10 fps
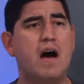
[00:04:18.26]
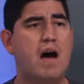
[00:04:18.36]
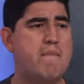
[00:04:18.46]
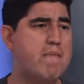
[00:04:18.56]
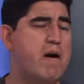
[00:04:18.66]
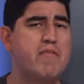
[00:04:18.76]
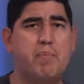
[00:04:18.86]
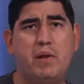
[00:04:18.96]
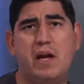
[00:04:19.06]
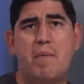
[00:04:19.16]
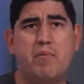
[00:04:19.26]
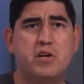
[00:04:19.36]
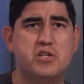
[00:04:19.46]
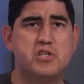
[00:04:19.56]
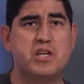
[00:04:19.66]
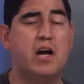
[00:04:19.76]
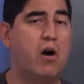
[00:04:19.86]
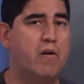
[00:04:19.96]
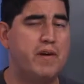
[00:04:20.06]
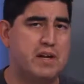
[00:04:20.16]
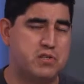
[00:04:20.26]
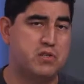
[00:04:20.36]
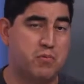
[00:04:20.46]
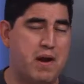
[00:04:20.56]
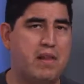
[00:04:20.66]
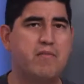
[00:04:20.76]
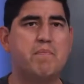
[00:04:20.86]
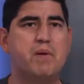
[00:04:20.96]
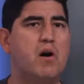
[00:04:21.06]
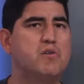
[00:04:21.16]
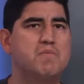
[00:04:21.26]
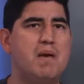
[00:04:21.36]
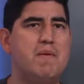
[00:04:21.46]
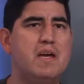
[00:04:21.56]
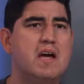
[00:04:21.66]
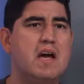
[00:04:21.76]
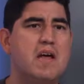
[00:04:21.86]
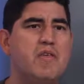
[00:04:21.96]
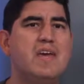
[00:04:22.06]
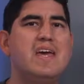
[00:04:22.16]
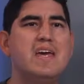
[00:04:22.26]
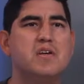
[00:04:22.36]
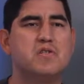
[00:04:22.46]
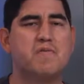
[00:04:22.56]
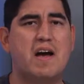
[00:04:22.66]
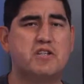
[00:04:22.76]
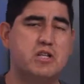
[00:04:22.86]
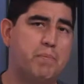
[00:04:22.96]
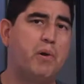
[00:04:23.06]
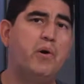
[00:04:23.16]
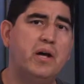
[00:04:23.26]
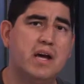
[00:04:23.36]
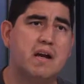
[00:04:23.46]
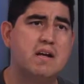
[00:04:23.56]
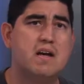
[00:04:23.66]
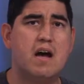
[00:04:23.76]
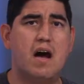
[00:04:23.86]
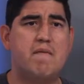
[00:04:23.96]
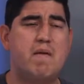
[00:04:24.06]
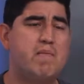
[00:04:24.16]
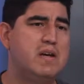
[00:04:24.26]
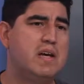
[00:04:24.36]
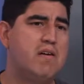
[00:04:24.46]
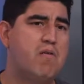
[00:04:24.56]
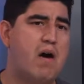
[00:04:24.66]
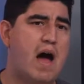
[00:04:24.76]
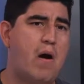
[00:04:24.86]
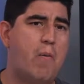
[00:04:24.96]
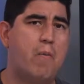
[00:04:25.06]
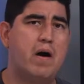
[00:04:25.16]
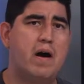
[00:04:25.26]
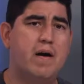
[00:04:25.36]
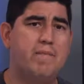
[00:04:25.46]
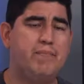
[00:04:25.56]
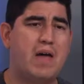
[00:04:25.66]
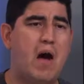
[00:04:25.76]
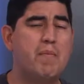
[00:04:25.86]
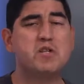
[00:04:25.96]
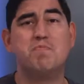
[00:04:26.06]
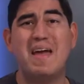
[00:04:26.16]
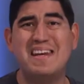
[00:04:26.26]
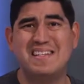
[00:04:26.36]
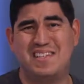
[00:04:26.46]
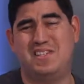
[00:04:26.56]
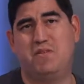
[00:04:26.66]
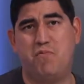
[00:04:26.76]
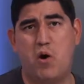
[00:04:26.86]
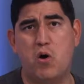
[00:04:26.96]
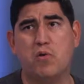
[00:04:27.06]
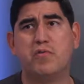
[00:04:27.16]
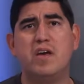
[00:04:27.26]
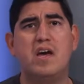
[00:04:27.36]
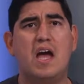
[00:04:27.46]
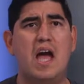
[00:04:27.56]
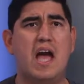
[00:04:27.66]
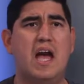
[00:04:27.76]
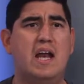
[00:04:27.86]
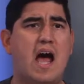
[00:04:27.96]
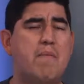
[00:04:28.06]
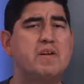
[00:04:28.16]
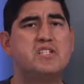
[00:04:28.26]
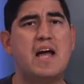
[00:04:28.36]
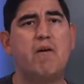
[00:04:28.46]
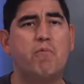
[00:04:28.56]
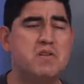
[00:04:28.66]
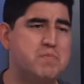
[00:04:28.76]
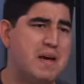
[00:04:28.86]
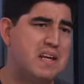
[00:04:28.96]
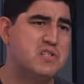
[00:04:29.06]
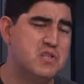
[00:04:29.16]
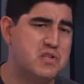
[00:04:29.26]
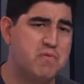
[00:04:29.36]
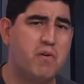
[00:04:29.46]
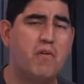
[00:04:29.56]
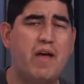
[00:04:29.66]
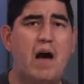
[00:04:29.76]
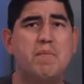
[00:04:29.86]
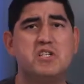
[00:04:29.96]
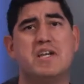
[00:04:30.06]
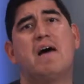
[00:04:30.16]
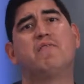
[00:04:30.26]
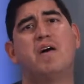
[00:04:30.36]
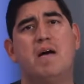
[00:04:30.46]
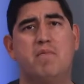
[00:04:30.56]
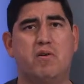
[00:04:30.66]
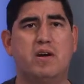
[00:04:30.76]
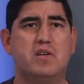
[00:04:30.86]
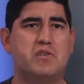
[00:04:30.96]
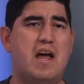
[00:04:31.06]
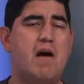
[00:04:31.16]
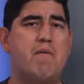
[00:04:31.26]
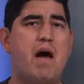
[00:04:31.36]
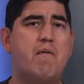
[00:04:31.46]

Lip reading: Maybe on the plant operations side, all that is still relevant, but maybe the ease of actually deploying it. Maybe how much maintenance is involved, and once maintenance is involved, how much downtime there is, and how